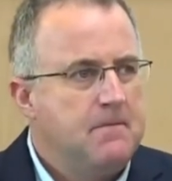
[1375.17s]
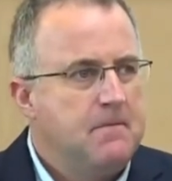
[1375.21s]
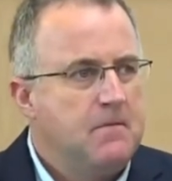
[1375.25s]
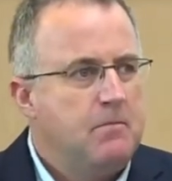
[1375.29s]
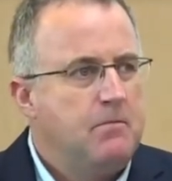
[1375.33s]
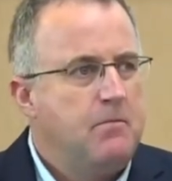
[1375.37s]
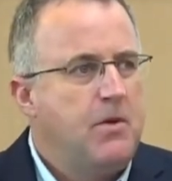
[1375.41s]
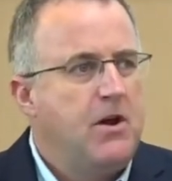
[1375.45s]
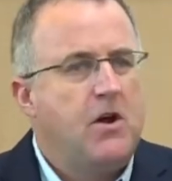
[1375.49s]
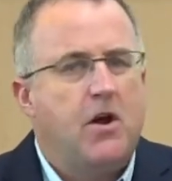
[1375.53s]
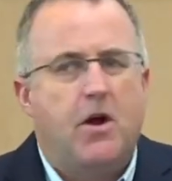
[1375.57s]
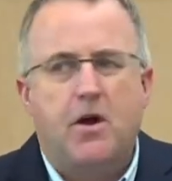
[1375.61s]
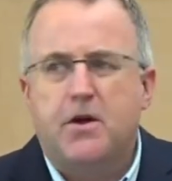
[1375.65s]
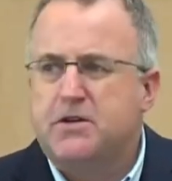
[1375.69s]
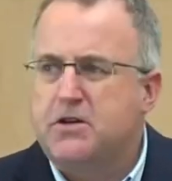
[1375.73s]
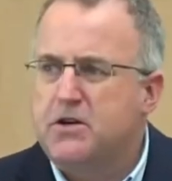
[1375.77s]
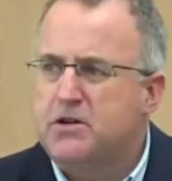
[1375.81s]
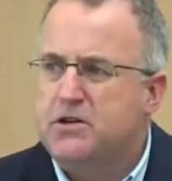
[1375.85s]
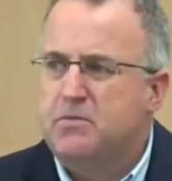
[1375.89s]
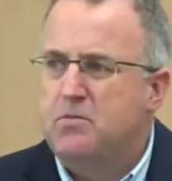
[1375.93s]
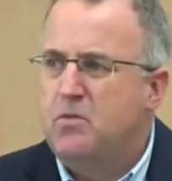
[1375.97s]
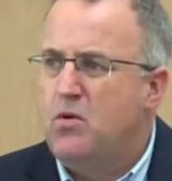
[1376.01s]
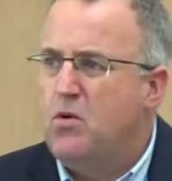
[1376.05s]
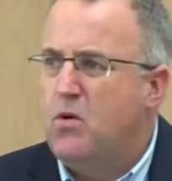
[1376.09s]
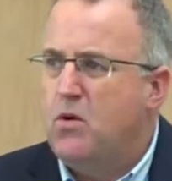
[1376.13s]
because
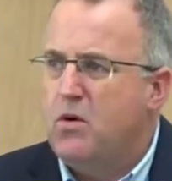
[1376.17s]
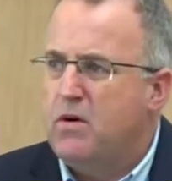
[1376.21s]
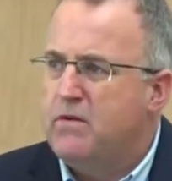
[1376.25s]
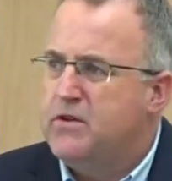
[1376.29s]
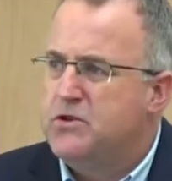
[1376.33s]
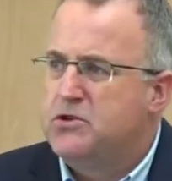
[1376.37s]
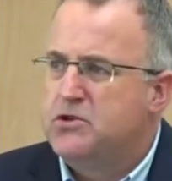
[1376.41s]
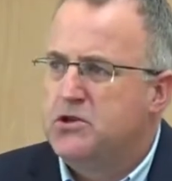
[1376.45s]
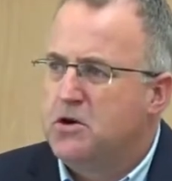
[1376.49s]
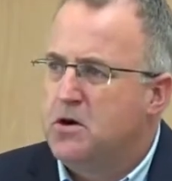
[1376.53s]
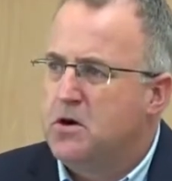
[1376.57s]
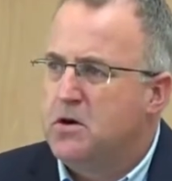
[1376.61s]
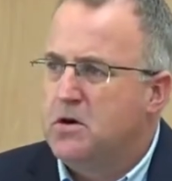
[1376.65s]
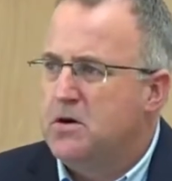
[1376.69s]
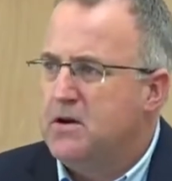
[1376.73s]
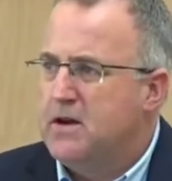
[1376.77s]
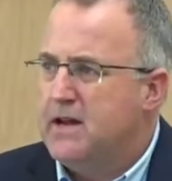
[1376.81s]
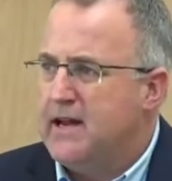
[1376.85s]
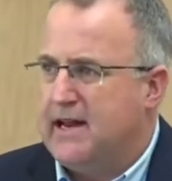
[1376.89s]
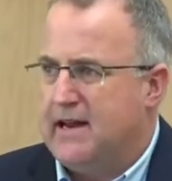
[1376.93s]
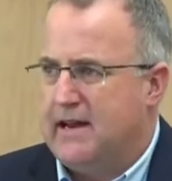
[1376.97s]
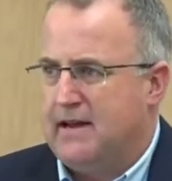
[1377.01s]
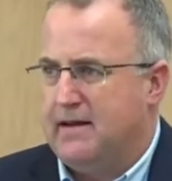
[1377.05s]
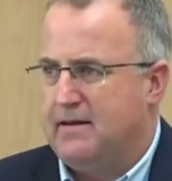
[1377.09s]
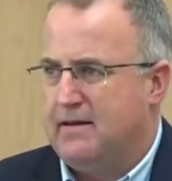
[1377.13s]
there's more of the
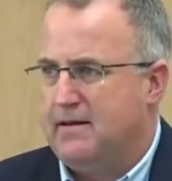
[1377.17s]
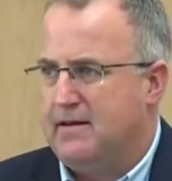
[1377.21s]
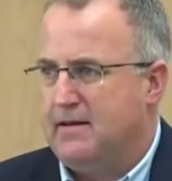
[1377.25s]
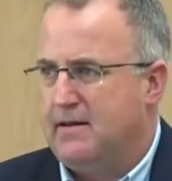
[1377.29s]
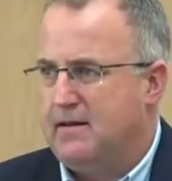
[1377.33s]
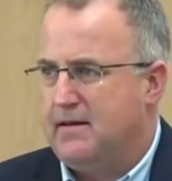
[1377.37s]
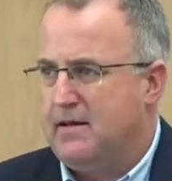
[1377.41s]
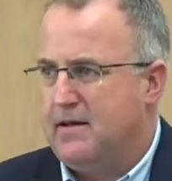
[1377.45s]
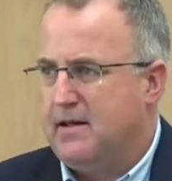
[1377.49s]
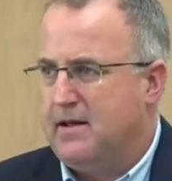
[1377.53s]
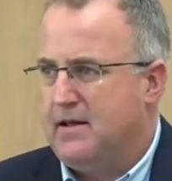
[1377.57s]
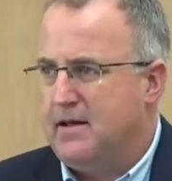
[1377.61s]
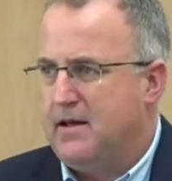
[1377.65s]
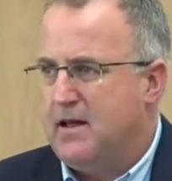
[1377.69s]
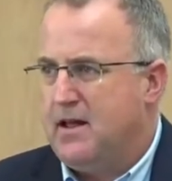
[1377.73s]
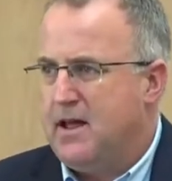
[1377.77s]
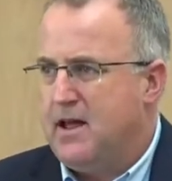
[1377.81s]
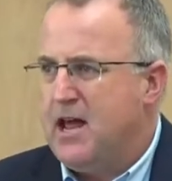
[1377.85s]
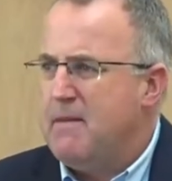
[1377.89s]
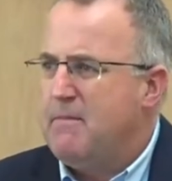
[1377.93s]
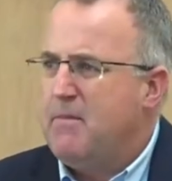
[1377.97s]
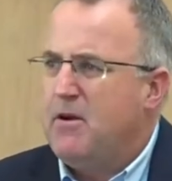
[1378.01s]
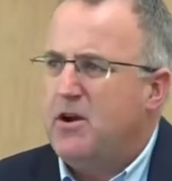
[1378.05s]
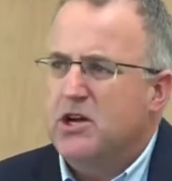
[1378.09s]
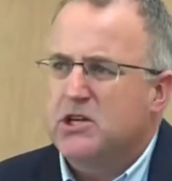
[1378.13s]
journey,
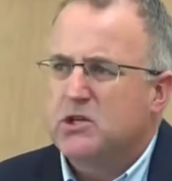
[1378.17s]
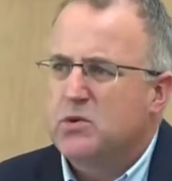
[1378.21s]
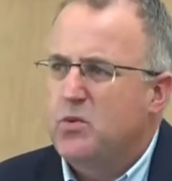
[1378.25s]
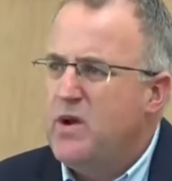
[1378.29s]
because